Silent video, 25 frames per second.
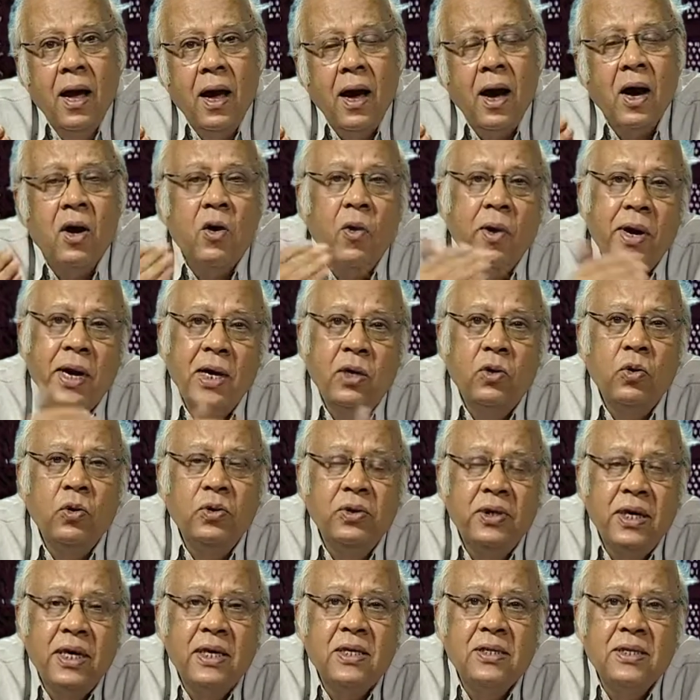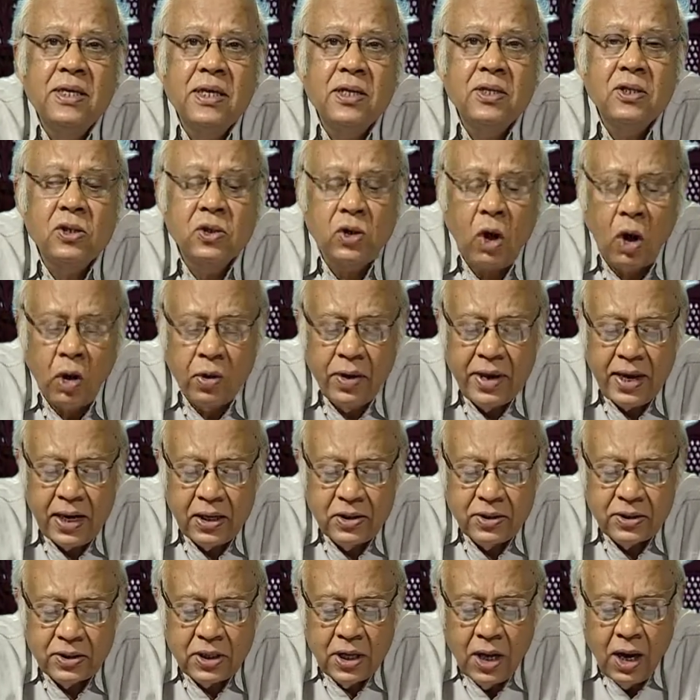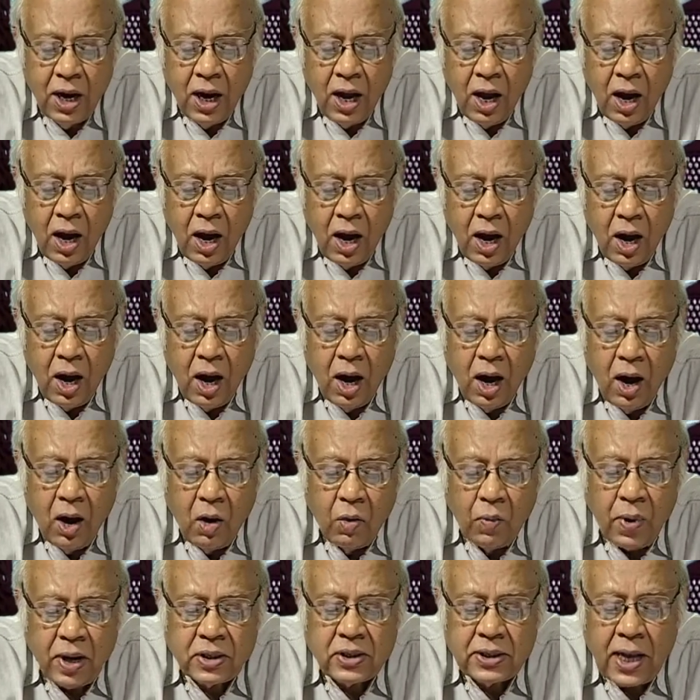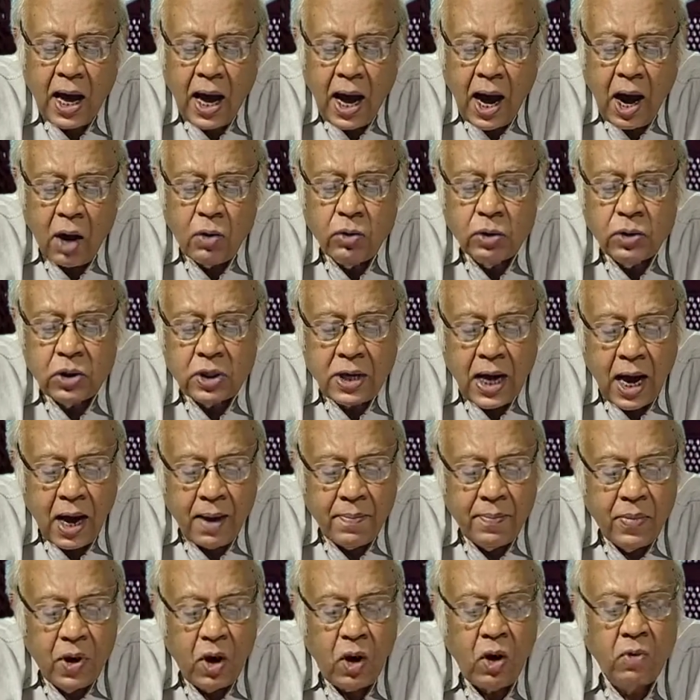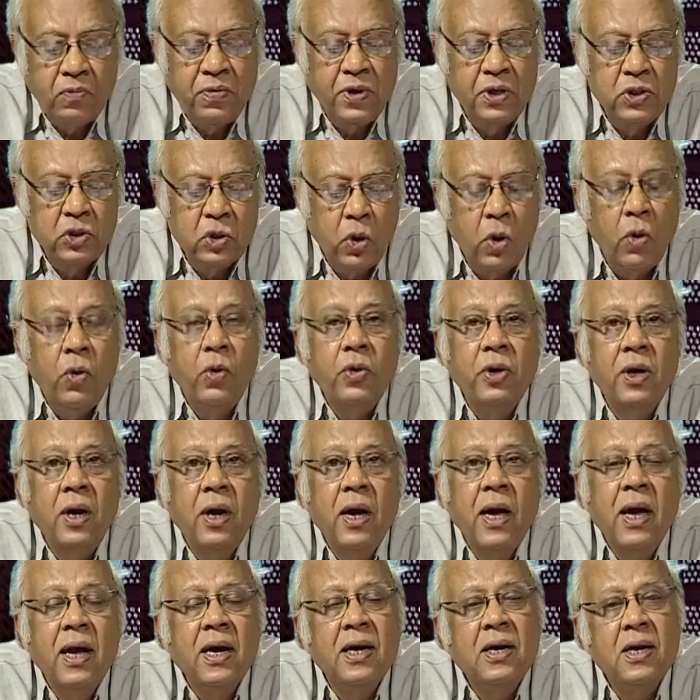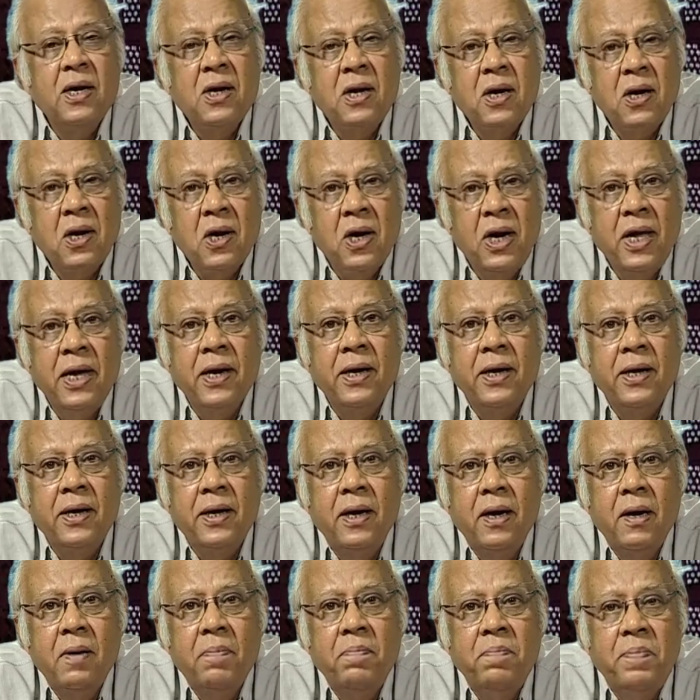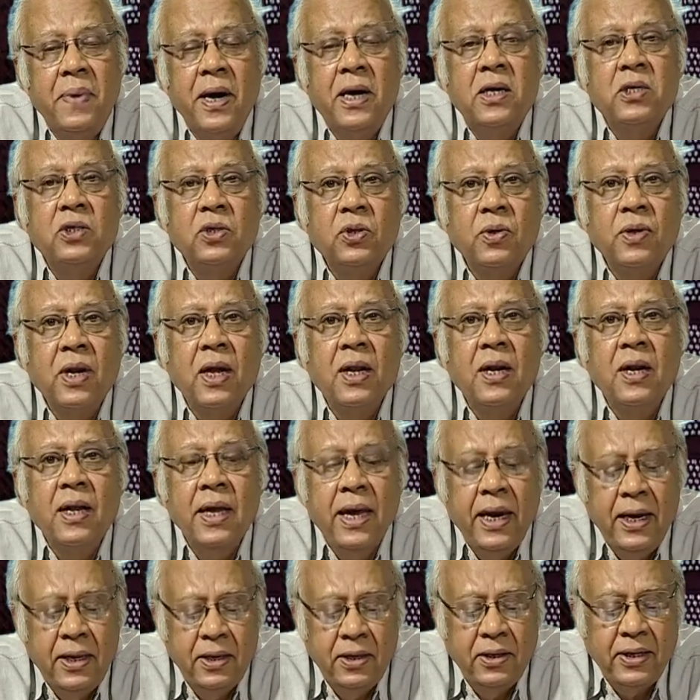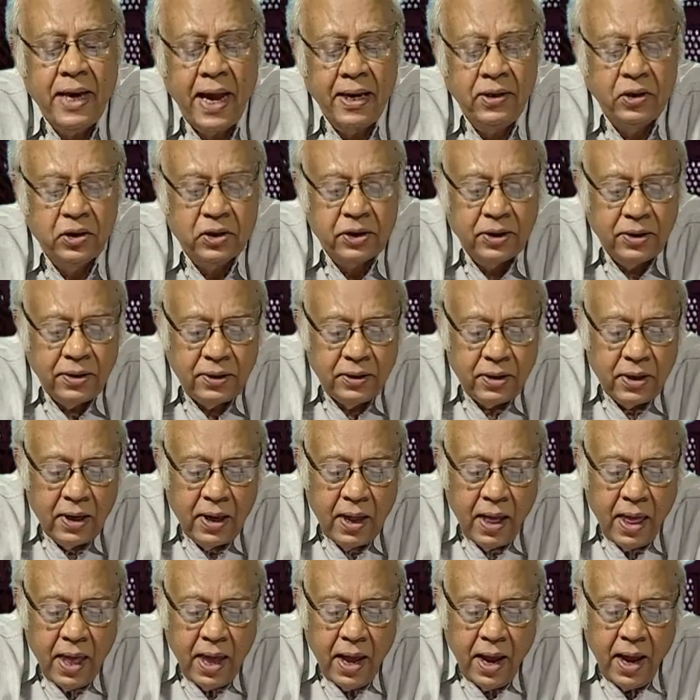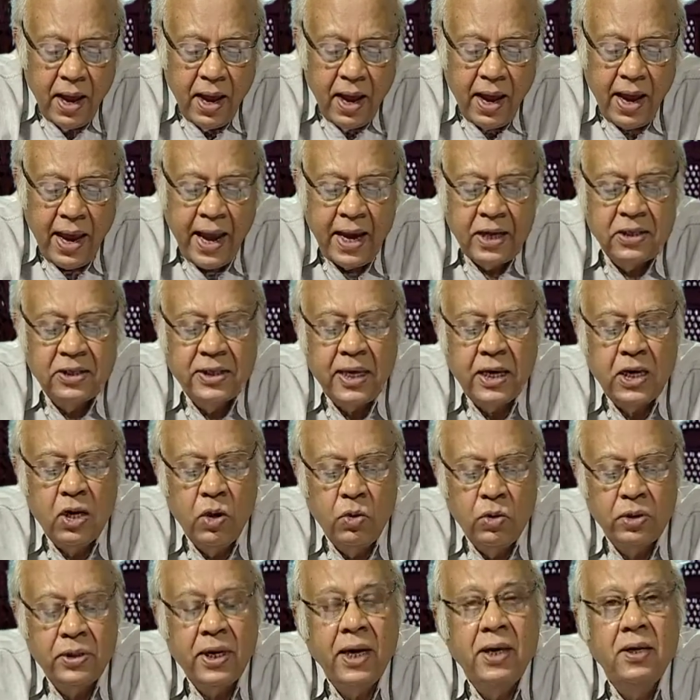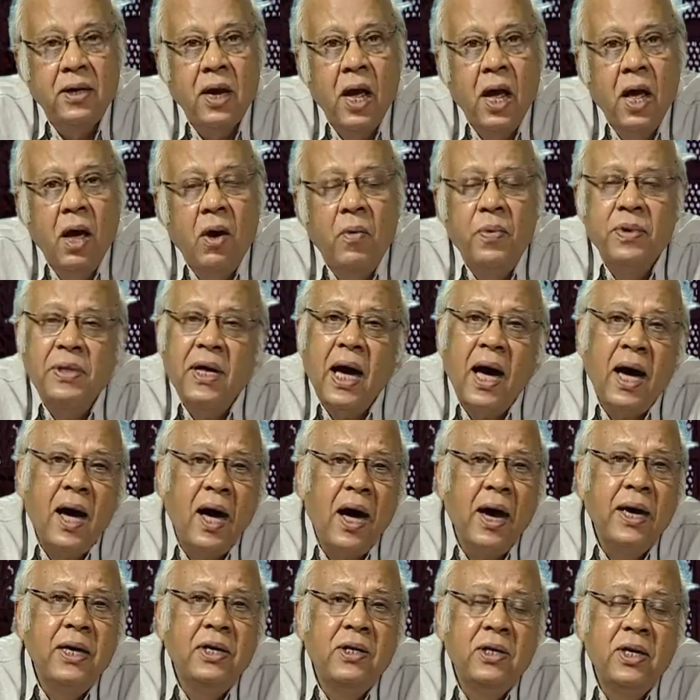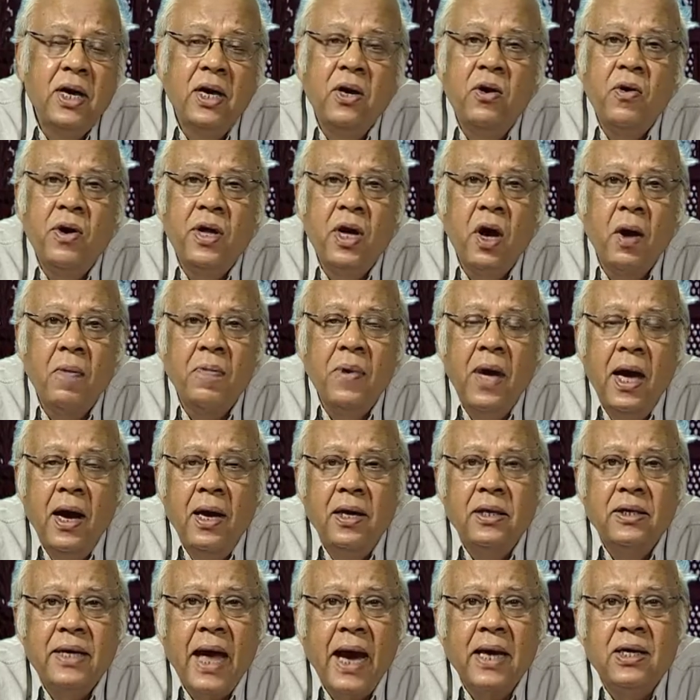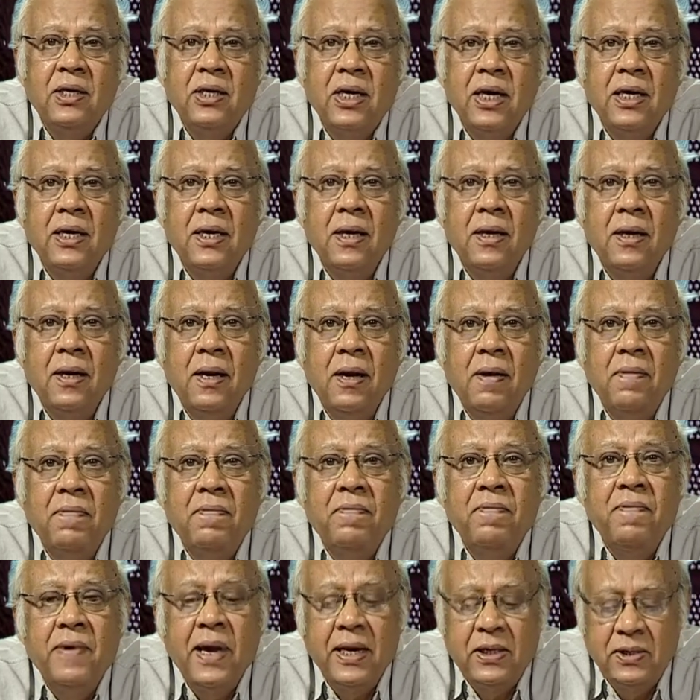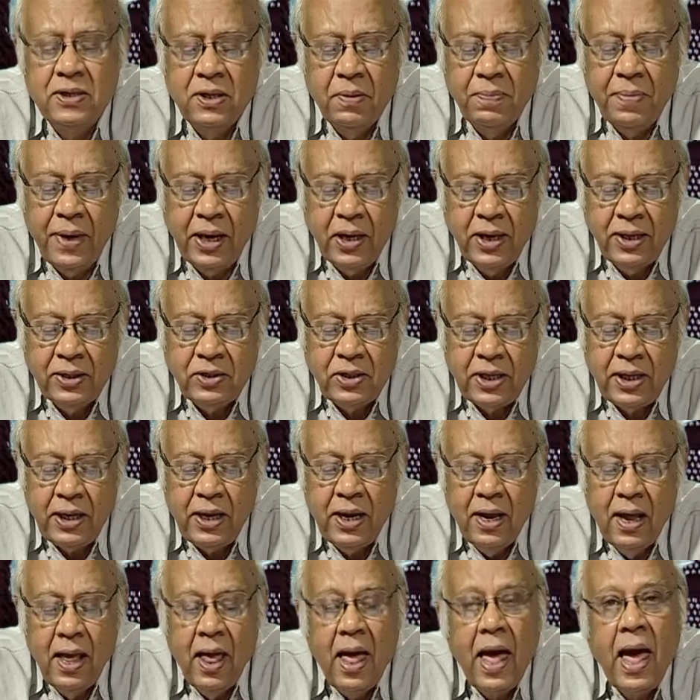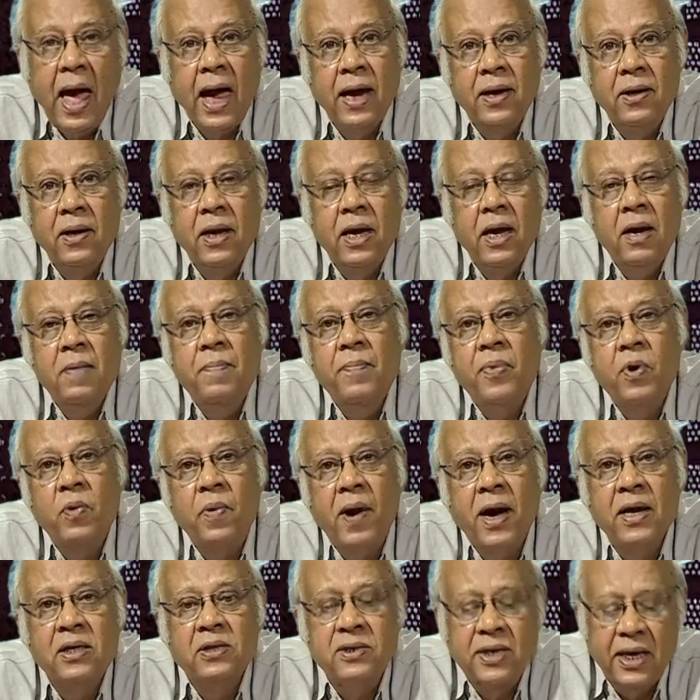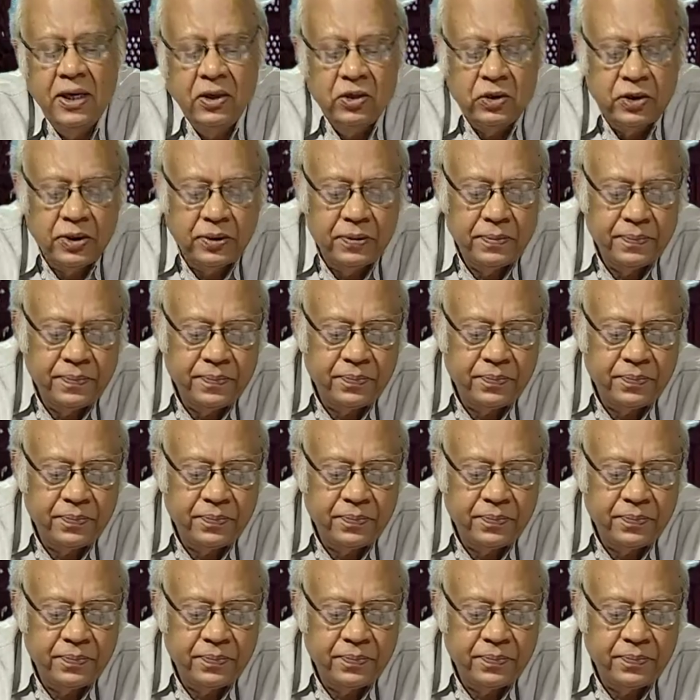according to these historians, was the outcome of his own clear personal intention, executed with a high degree of tactical flexibility and improvisation.